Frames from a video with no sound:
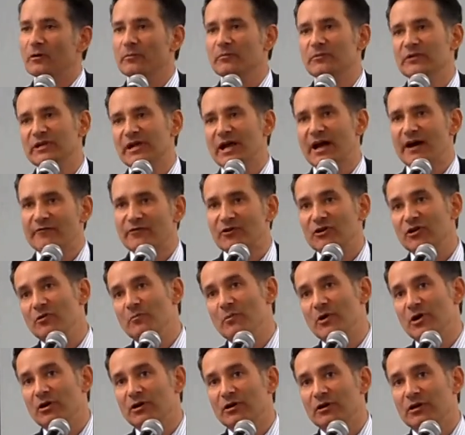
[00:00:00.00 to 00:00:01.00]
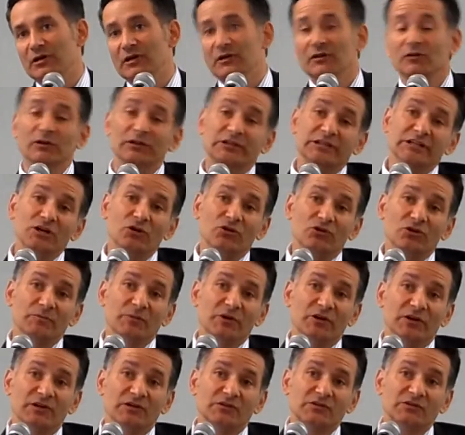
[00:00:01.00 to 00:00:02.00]
from the African American and
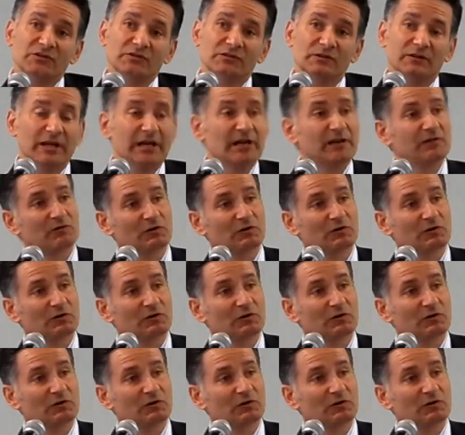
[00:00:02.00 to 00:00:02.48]
Latino communities.